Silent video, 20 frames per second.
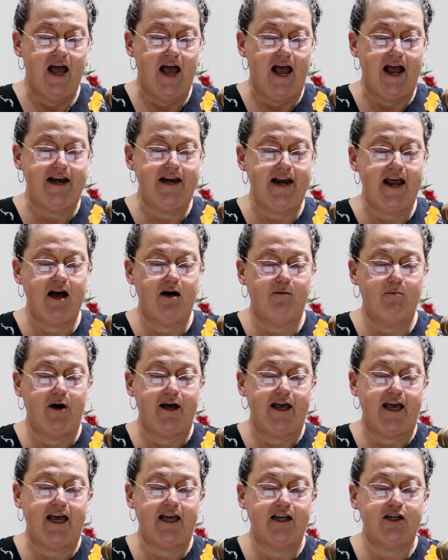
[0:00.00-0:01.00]
and now my
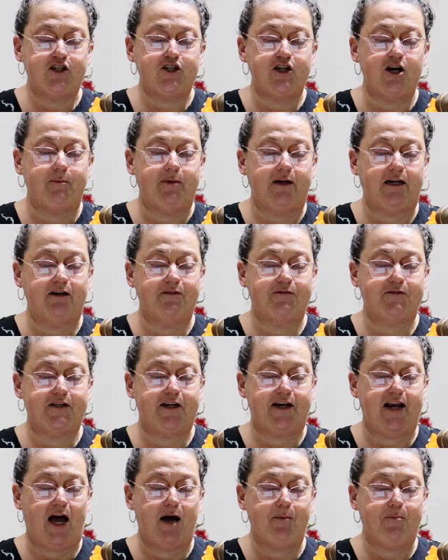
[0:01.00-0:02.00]
head shall be
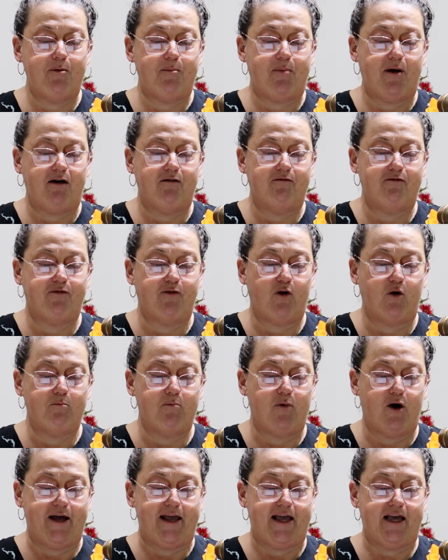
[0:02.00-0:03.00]
lifted up above
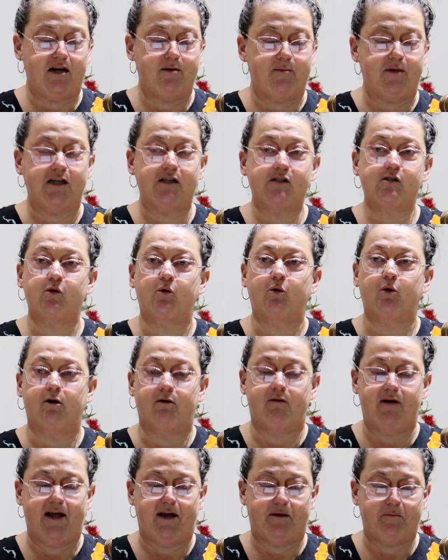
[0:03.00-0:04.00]
my enemies all
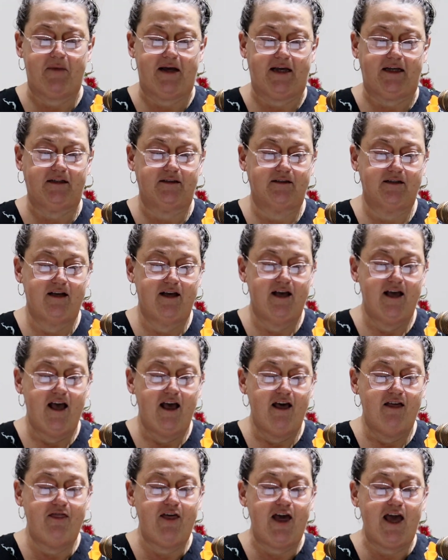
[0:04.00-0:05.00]
around me.
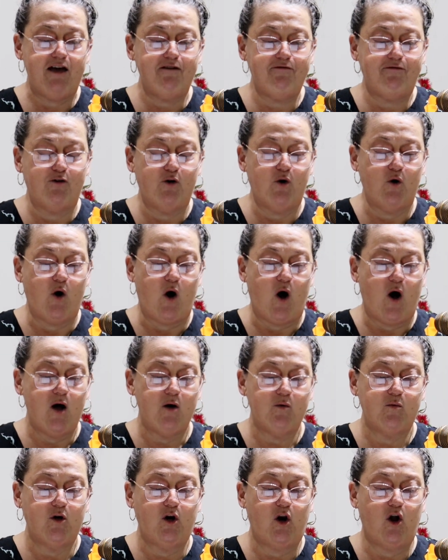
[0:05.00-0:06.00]
Therefore
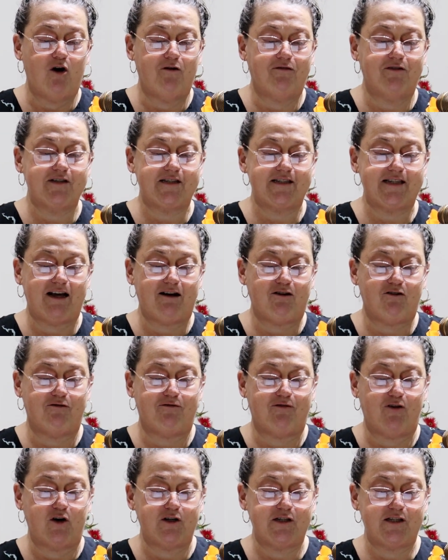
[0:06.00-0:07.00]
I will offer
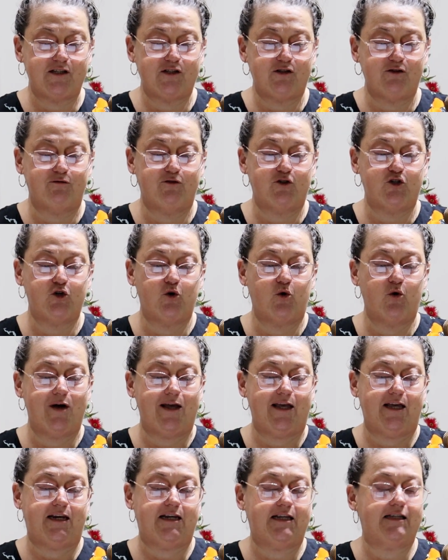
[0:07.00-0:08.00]
sacrifices of joy
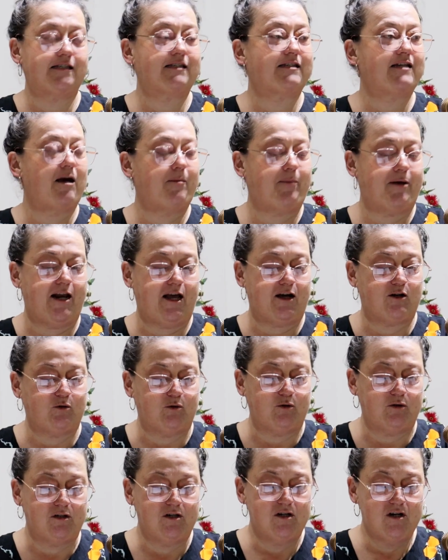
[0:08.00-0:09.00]
in his
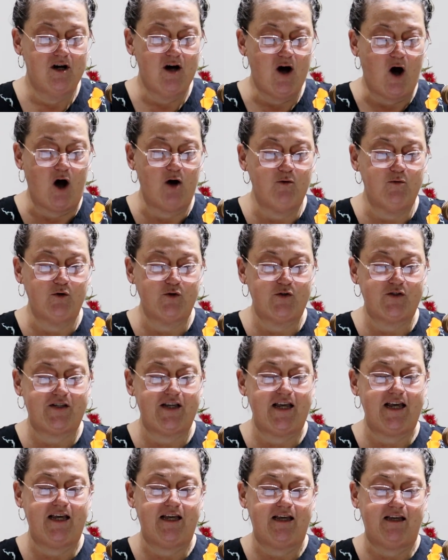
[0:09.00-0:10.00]
tabernacle. I will
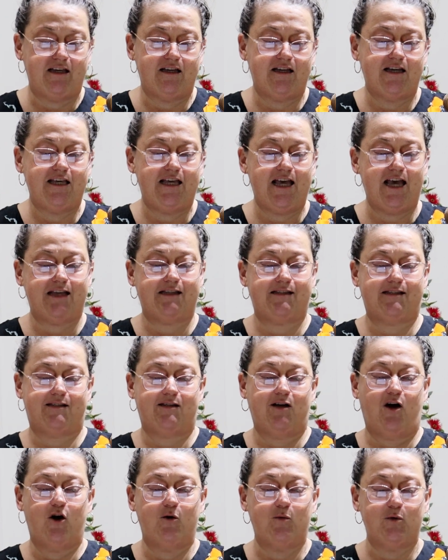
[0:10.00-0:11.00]
sing,
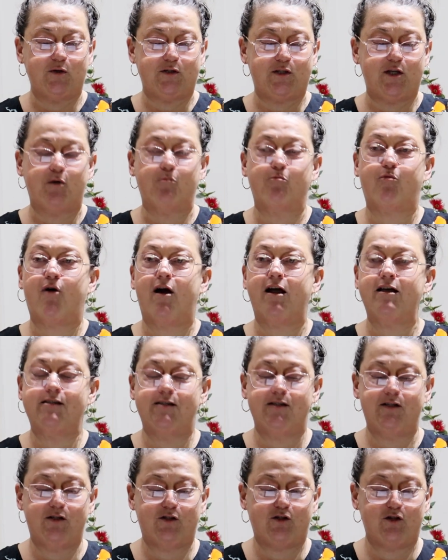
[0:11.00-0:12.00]
yes, I will sing
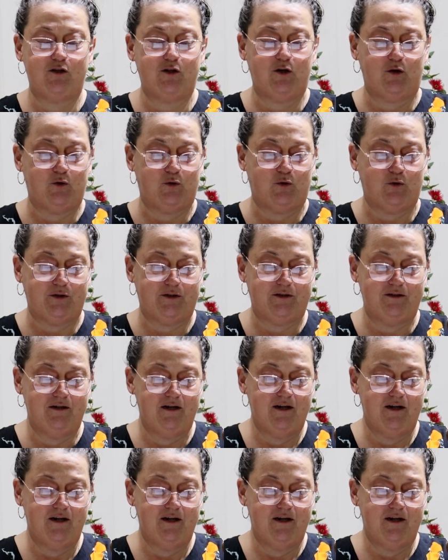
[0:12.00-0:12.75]
praises to the Lord.